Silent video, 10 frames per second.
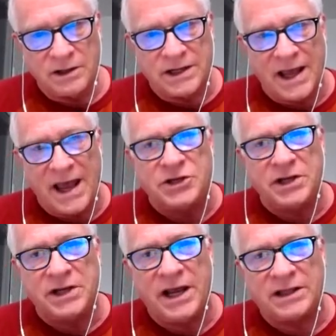to
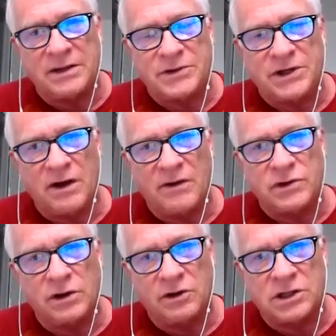educate themselves
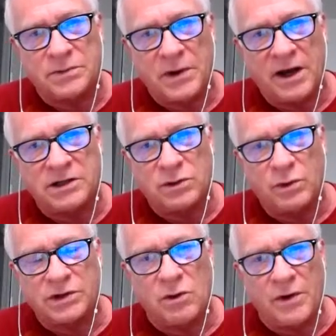on the spot as to
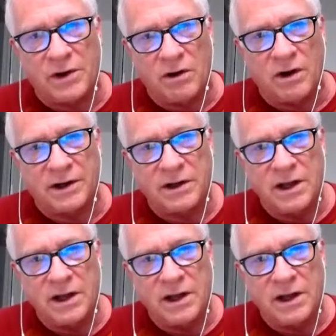what's going on.